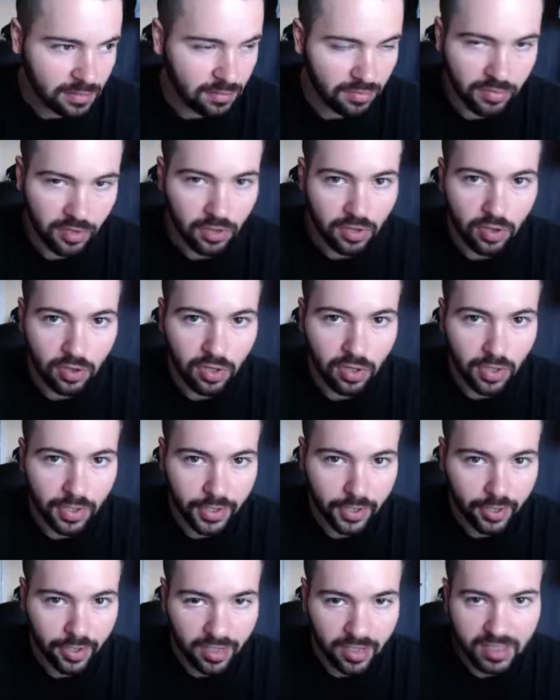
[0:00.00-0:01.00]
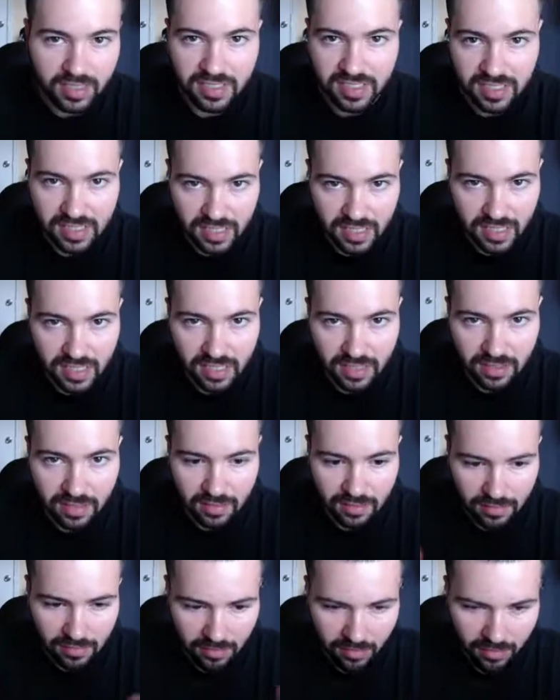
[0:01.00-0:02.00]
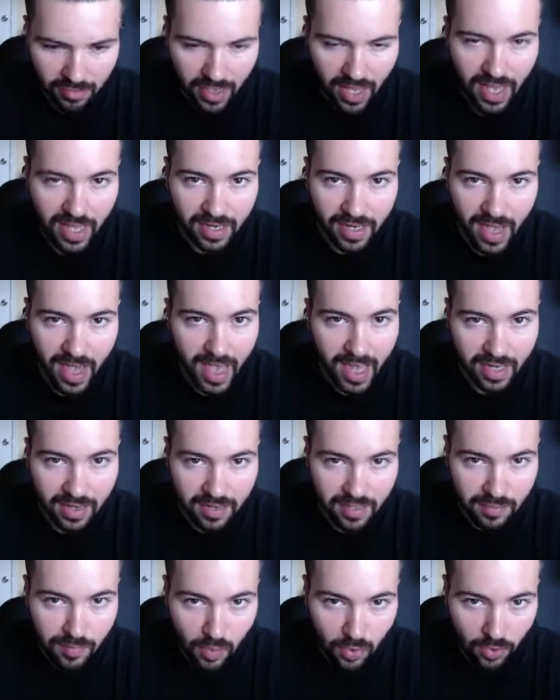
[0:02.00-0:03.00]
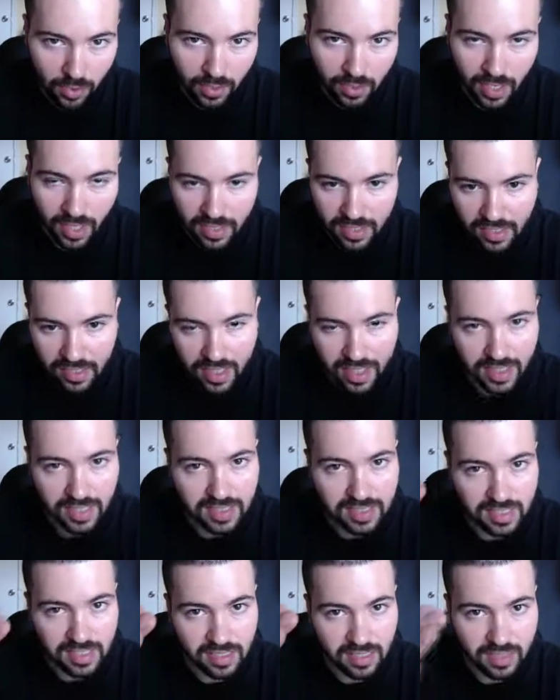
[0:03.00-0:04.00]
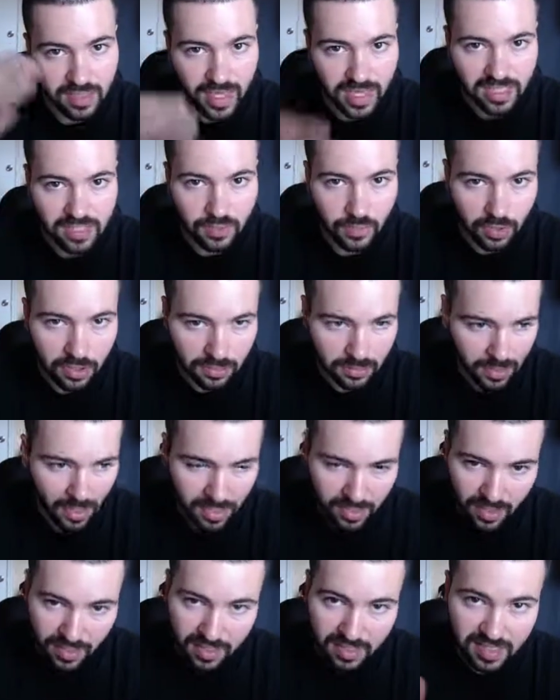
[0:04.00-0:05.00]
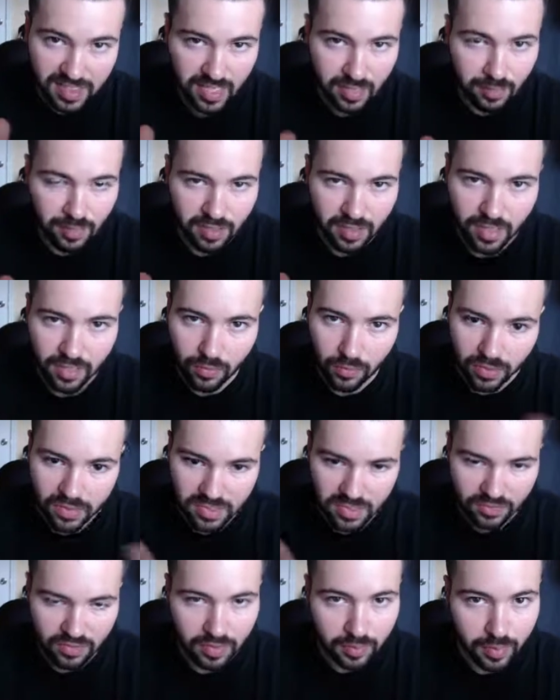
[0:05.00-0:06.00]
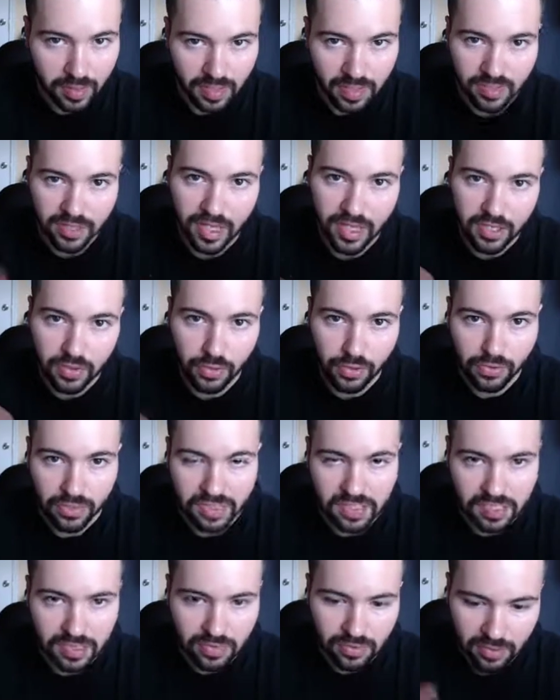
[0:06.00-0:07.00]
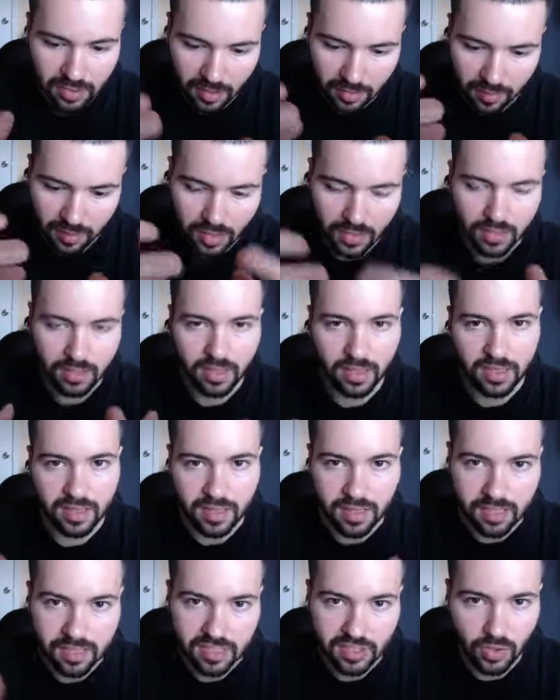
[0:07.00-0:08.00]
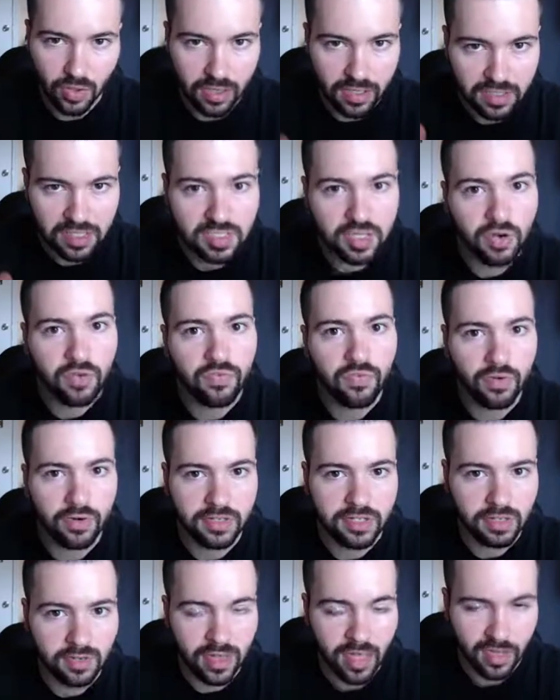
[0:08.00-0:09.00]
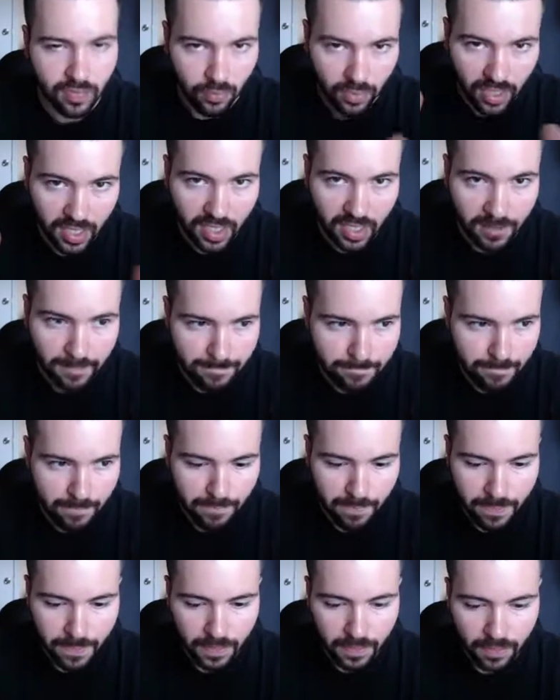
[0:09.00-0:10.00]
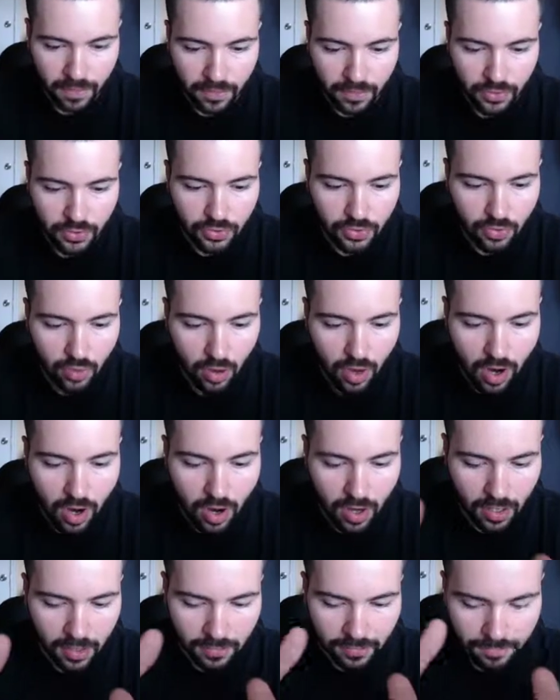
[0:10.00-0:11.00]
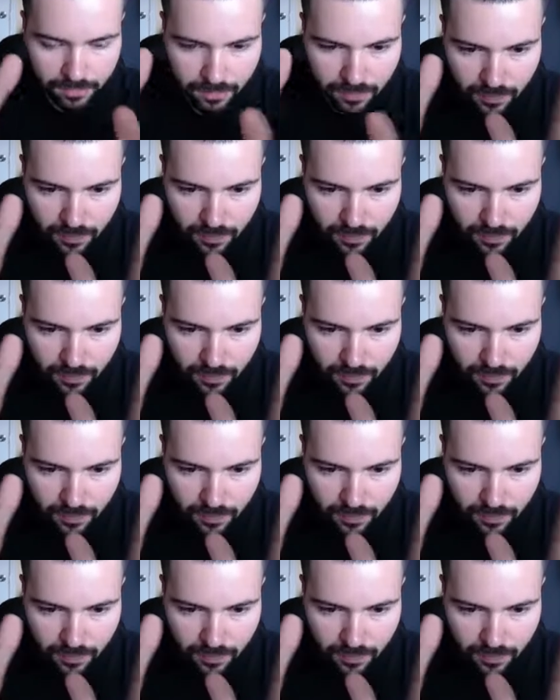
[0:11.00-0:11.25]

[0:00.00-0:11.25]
they're no longer going to see that ad anymore. And then they can see the next one. And then the same thing. Once they've completed that, you want to exclude them. And then so on and so forth. So that way you are